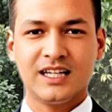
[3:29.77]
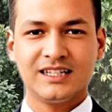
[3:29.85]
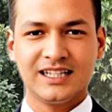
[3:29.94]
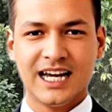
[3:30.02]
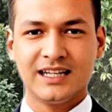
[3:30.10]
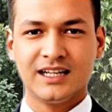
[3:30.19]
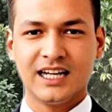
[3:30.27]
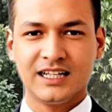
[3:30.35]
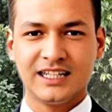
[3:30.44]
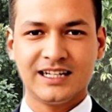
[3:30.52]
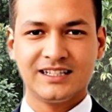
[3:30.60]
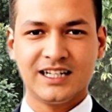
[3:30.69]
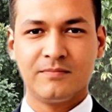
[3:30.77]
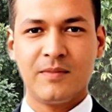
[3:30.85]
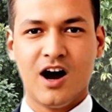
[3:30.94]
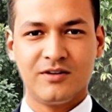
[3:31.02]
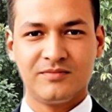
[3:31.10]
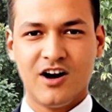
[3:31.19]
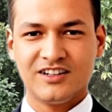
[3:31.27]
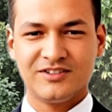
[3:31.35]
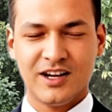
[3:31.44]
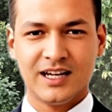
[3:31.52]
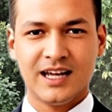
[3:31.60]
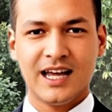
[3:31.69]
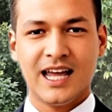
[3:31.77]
cyclic adenosine monophosphate,